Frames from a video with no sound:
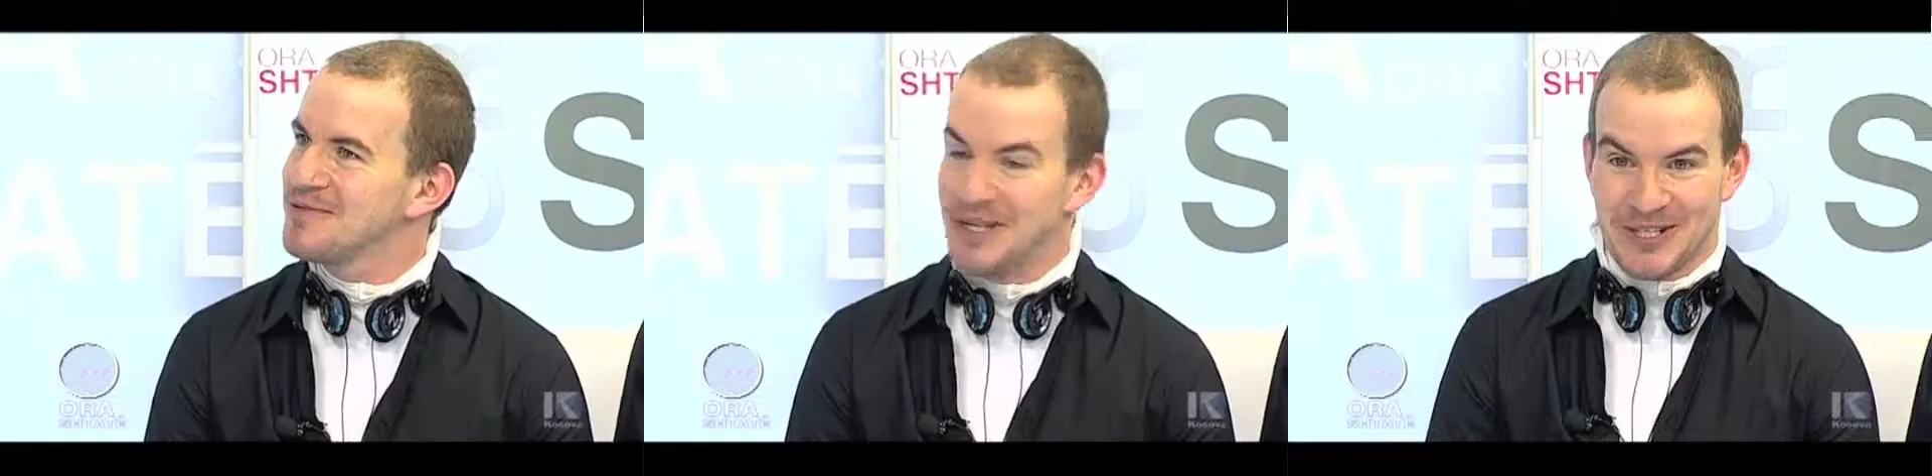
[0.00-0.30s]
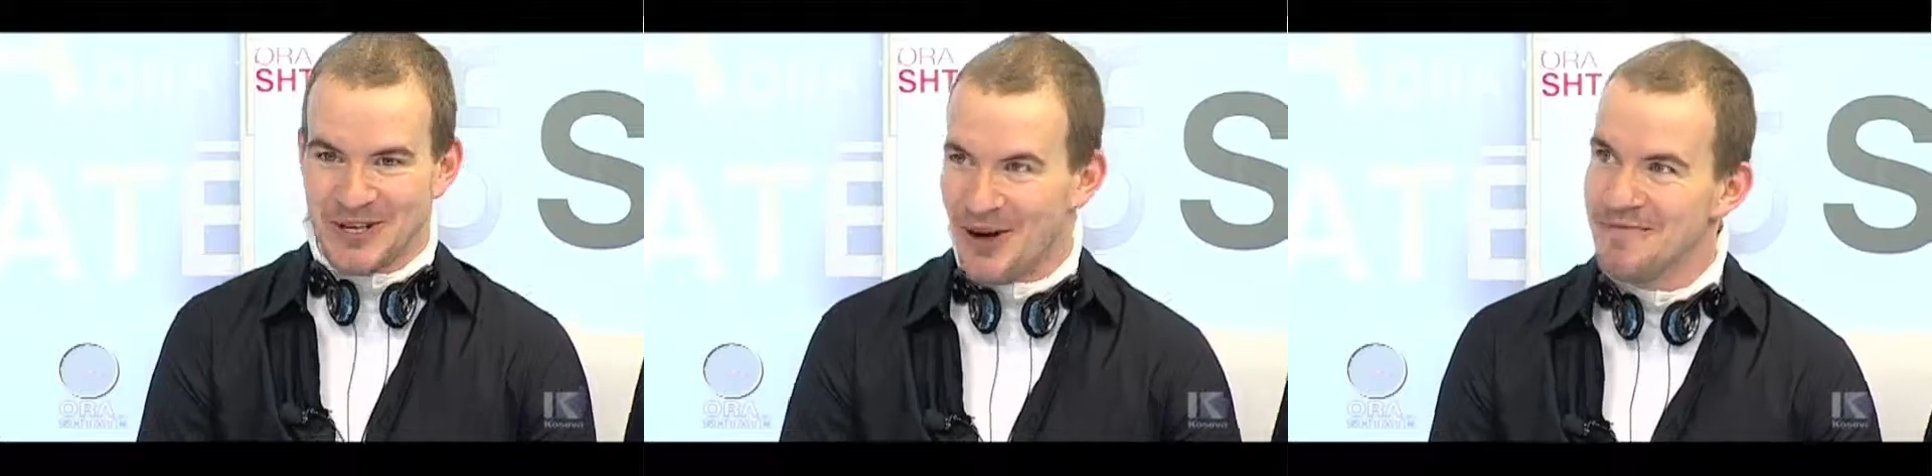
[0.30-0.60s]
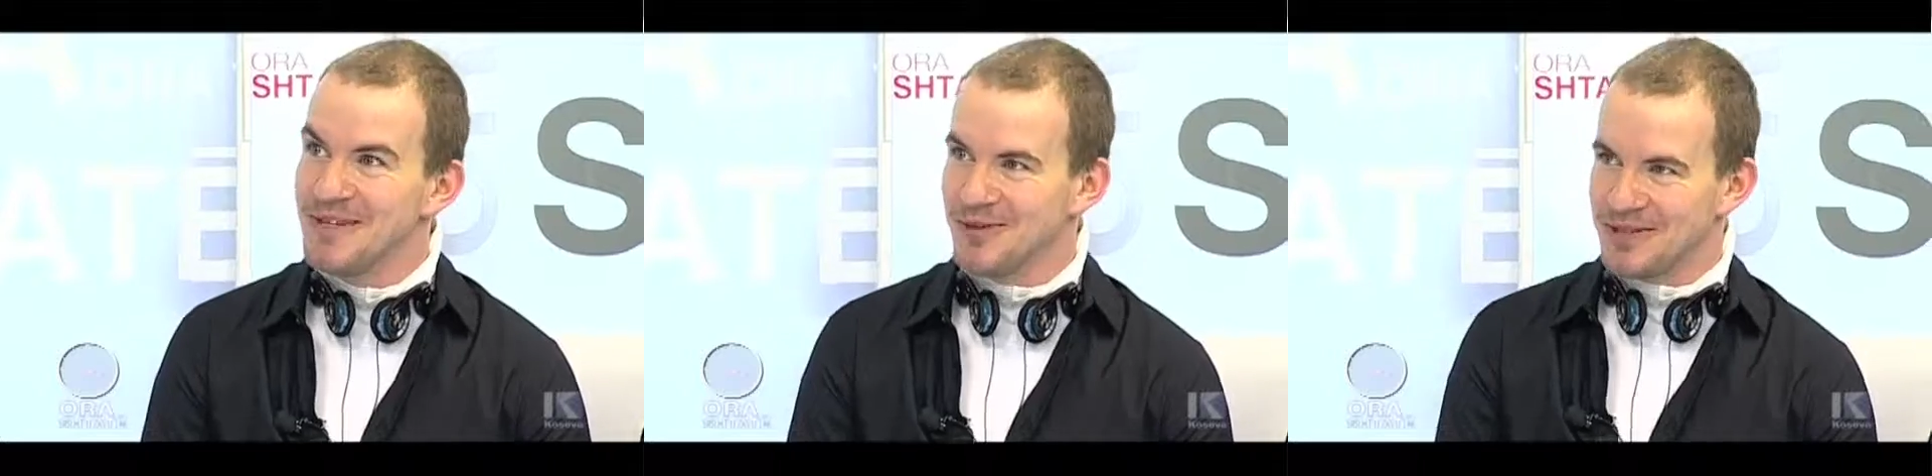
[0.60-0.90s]
speak
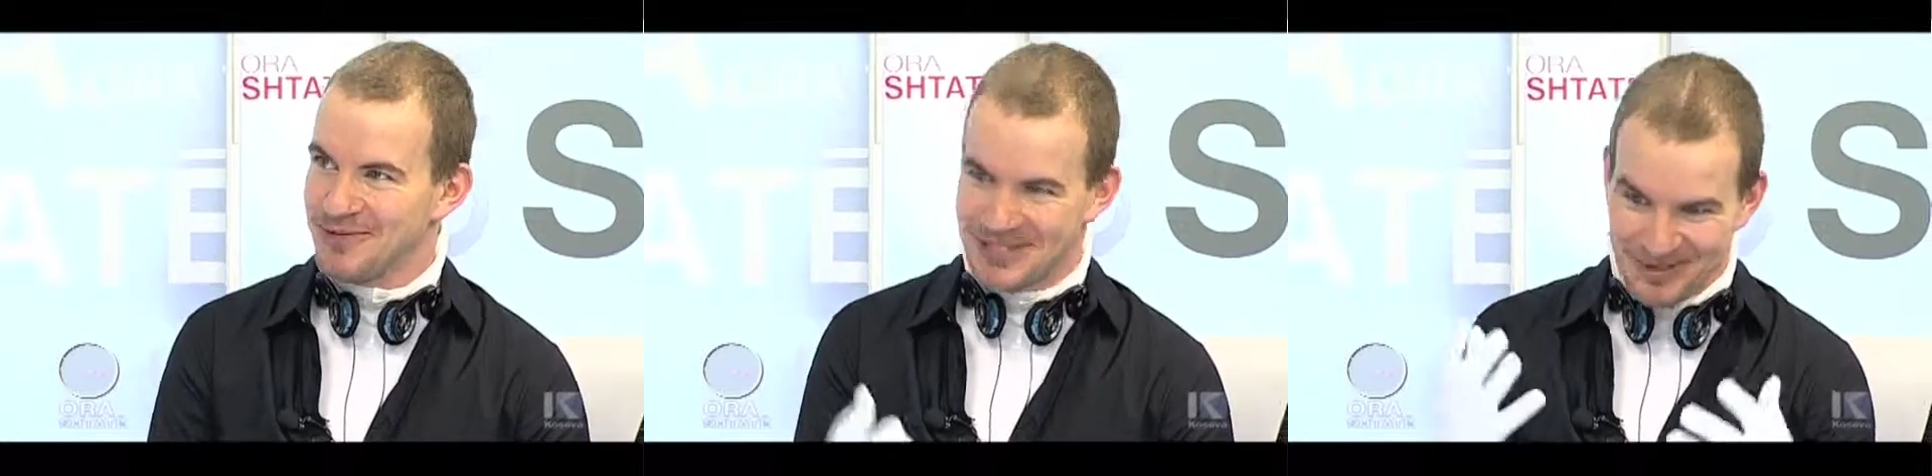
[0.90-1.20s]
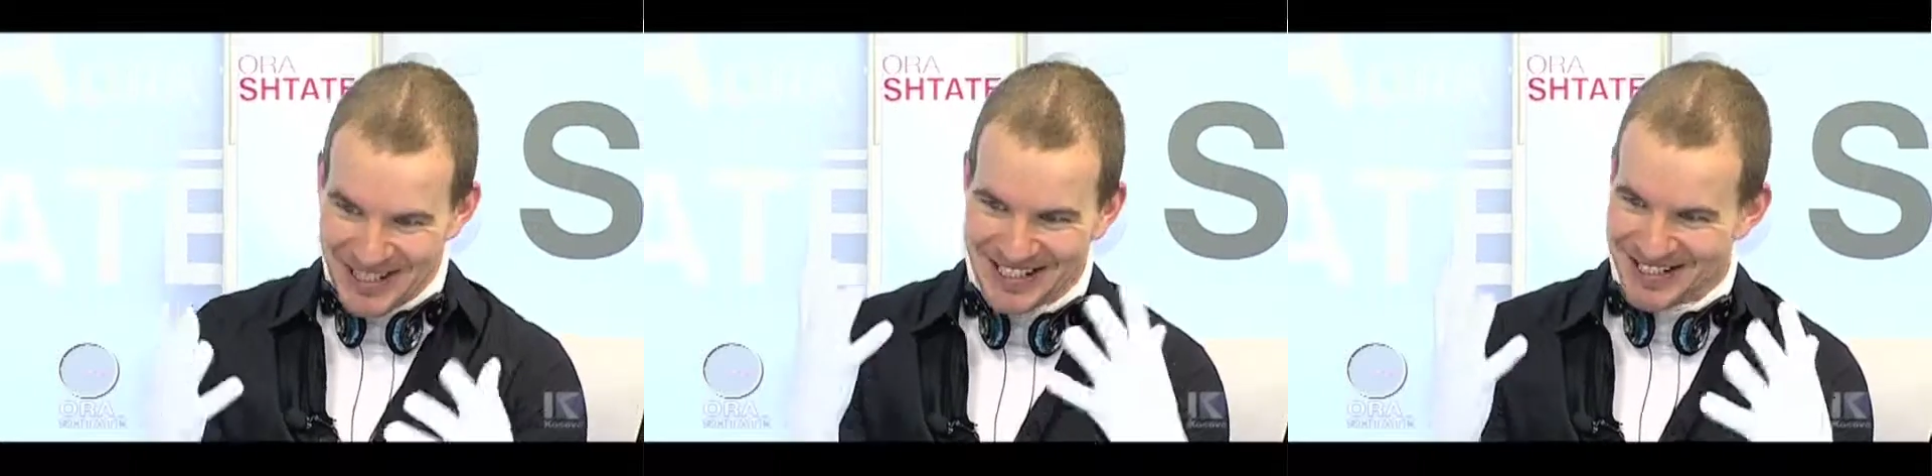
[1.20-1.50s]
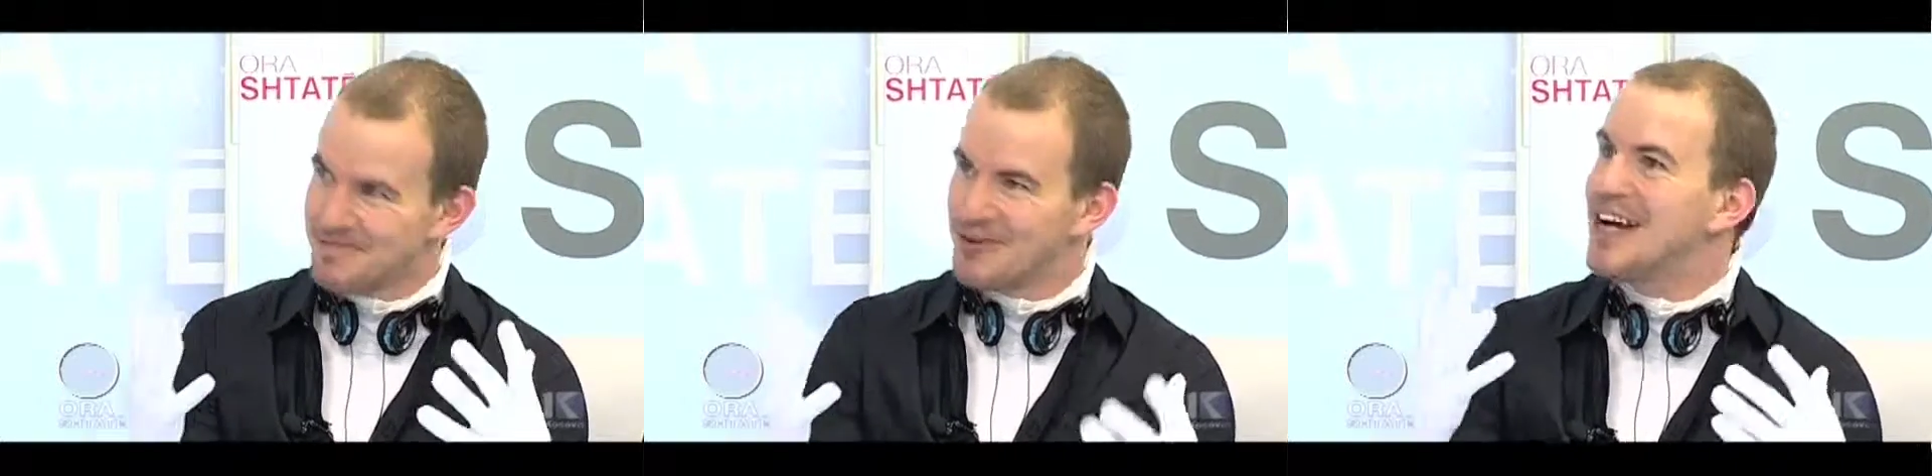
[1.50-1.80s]
German, what was really a
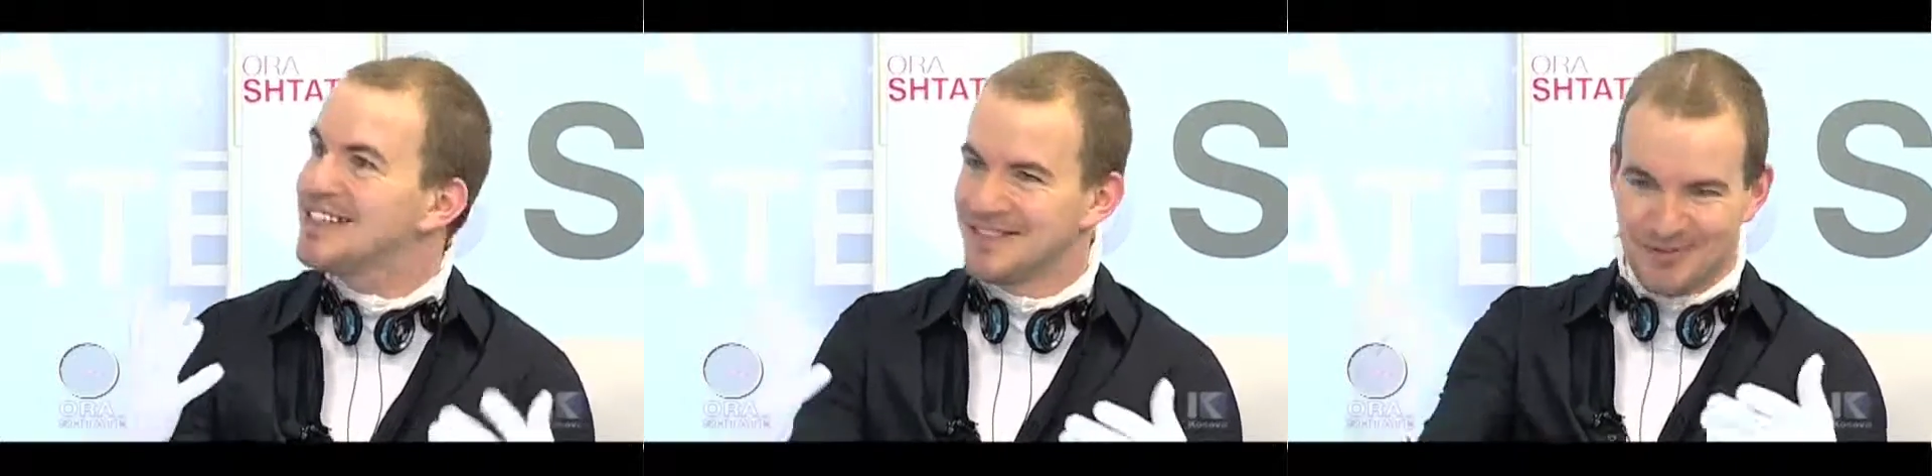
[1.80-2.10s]
surprise and